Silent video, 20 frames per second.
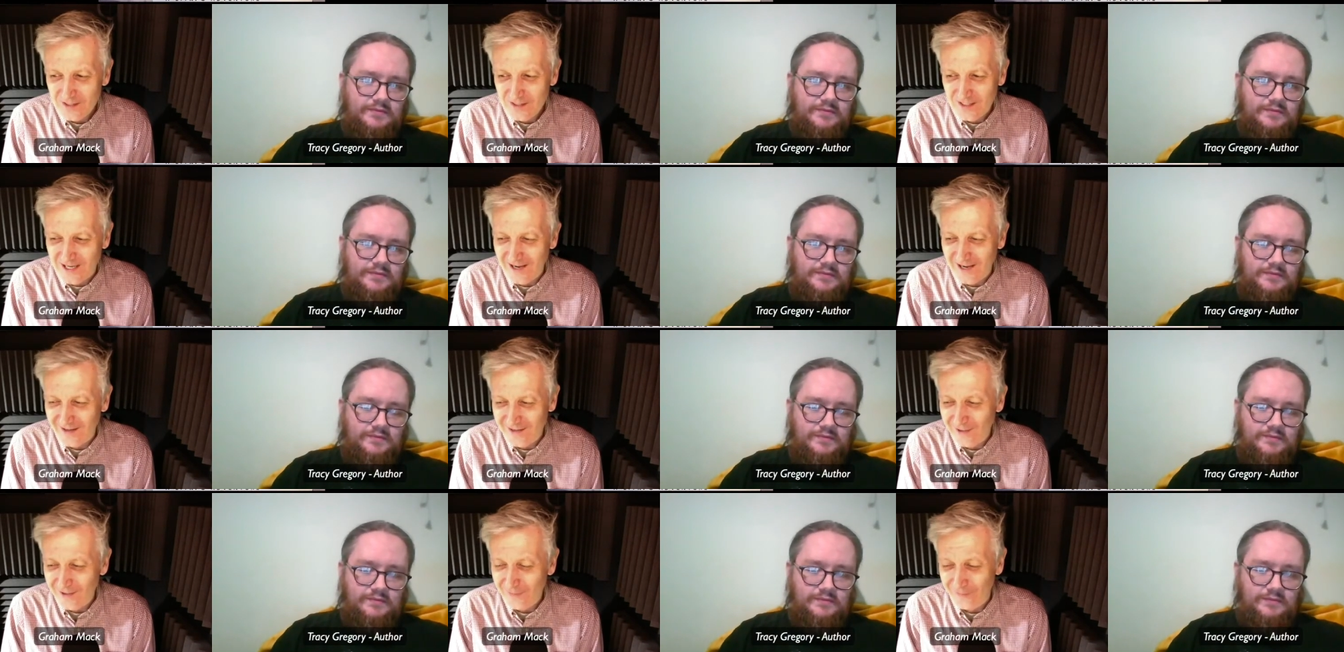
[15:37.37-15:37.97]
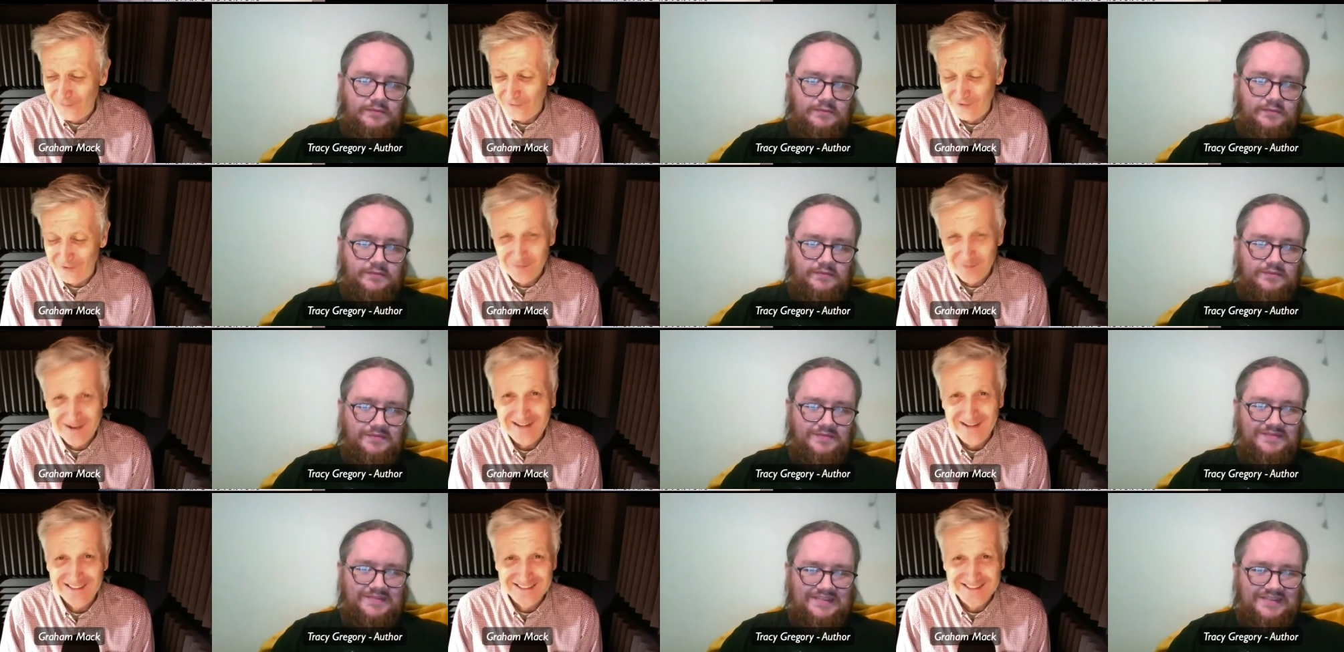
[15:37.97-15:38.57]
Speaker 1: together for
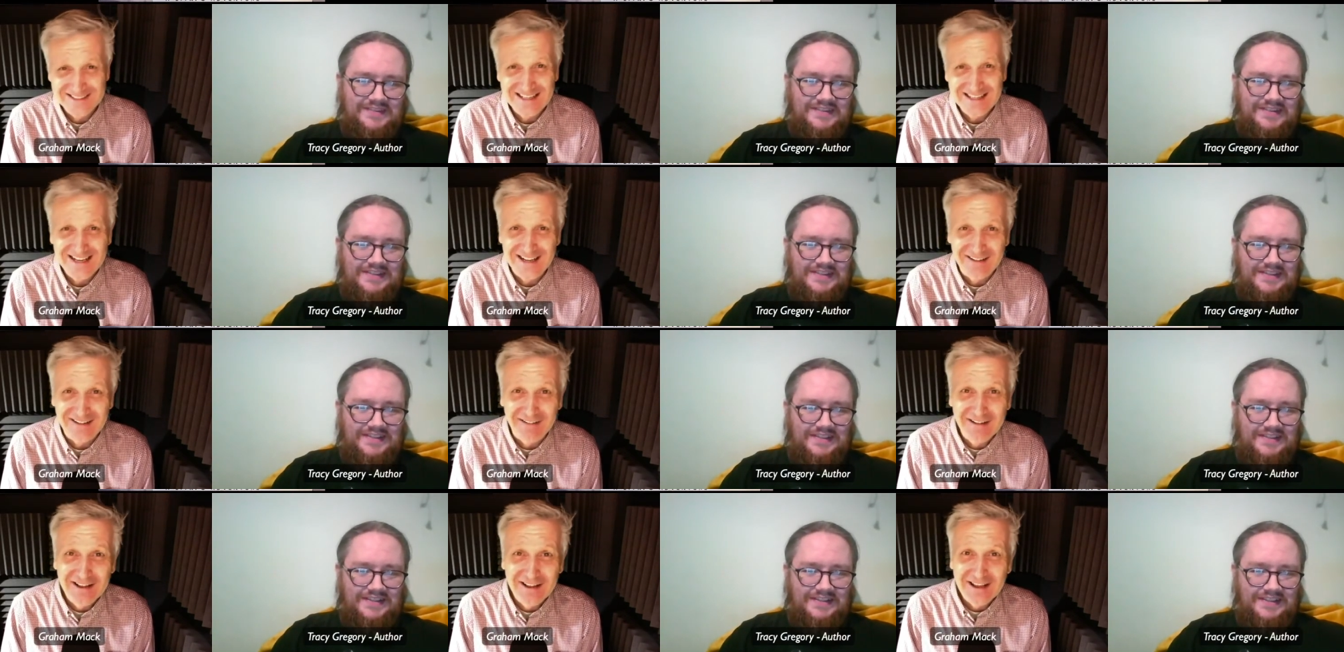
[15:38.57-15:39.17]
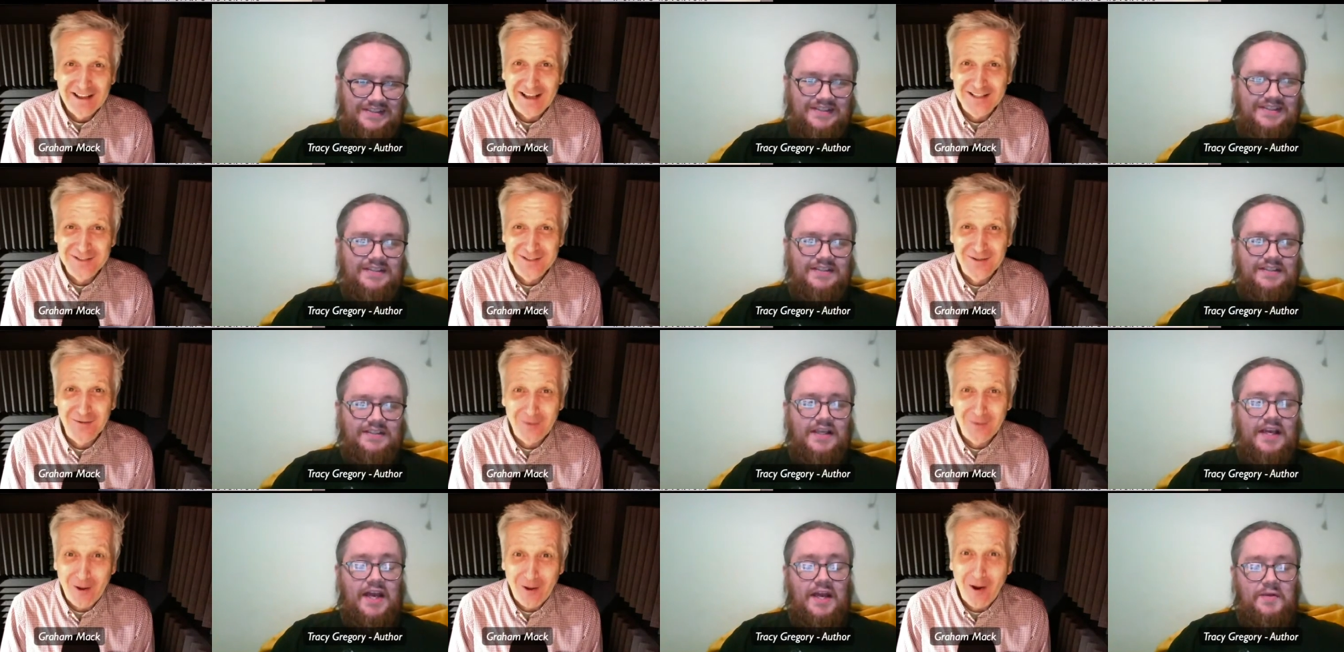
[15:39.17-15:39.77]
about a year. It's a
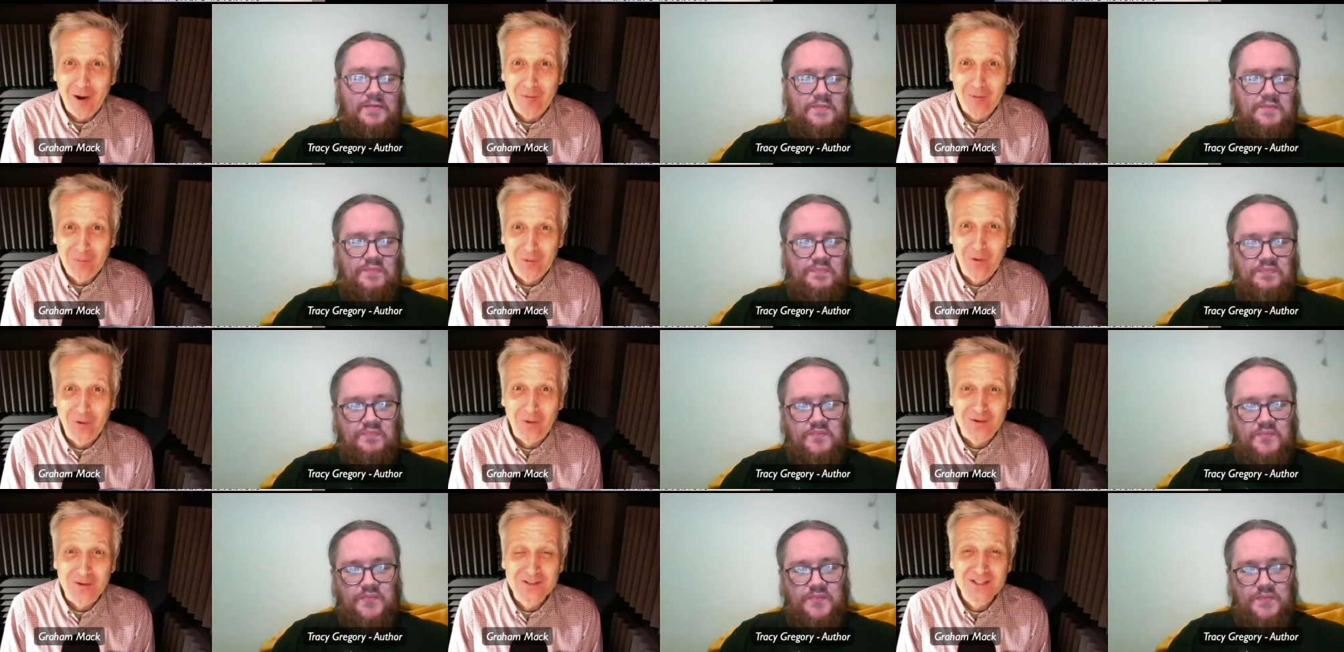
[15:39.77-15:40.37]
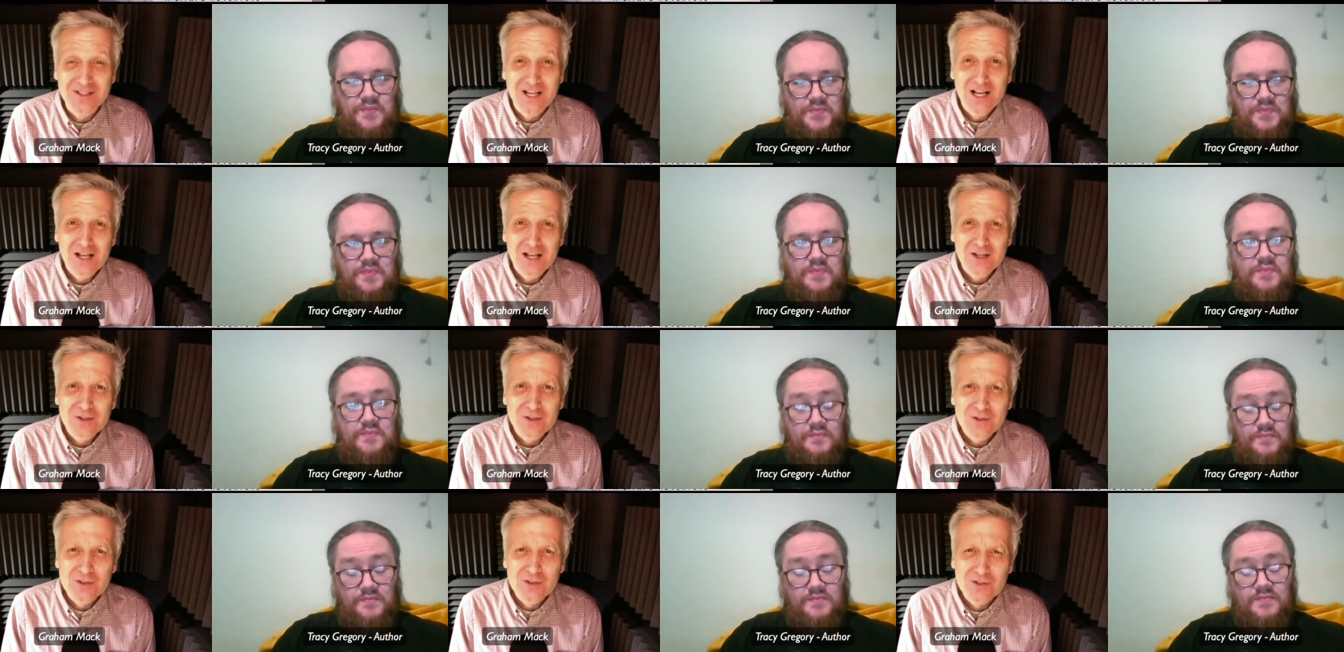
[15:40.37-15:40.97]
yeah. lot of books.
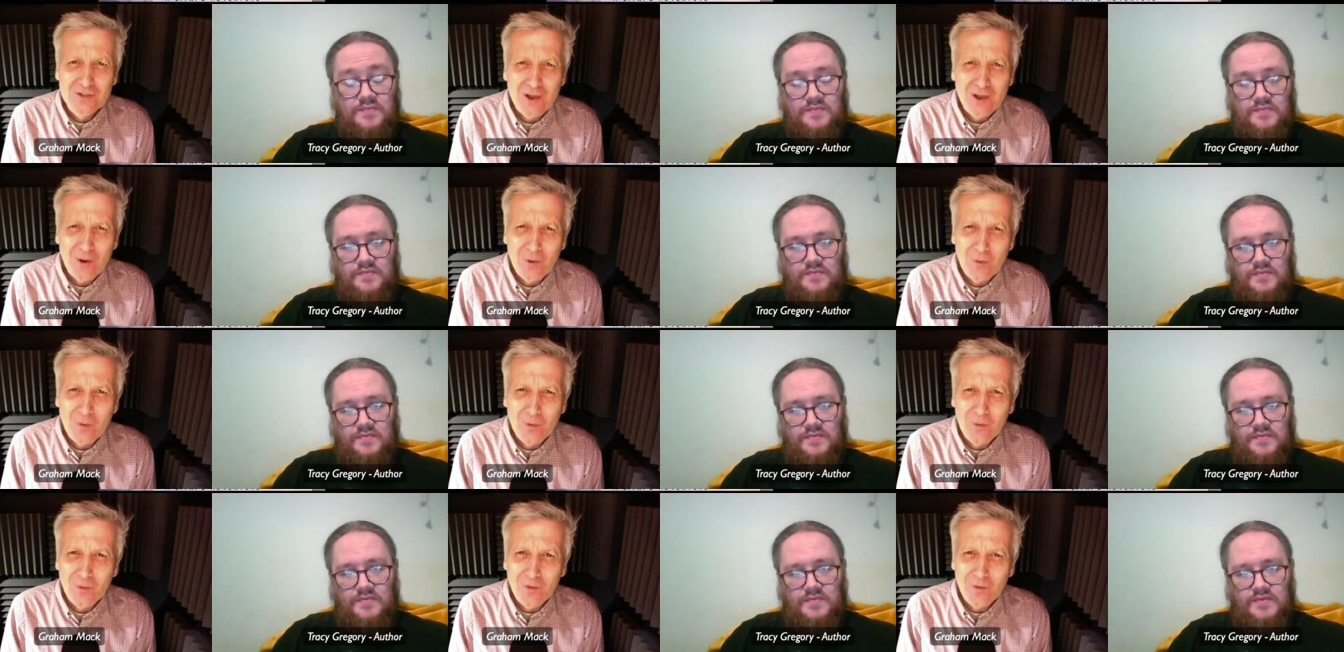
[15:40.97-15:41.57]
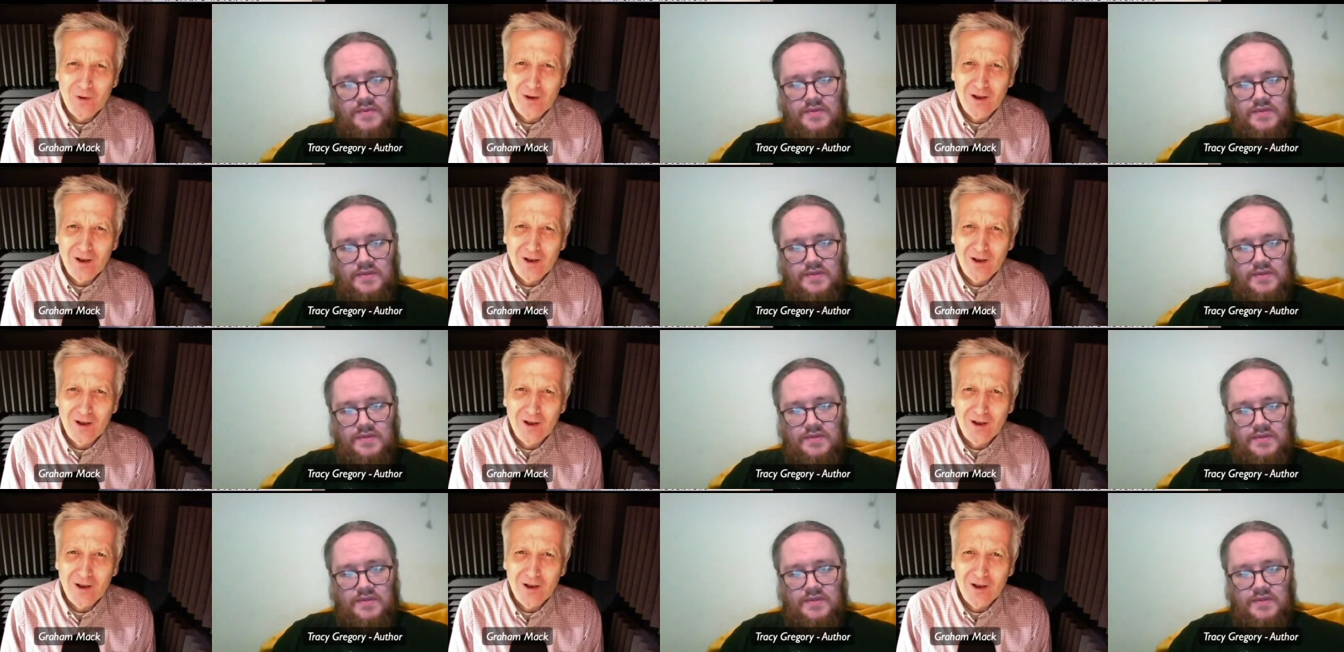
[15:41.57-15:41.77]
So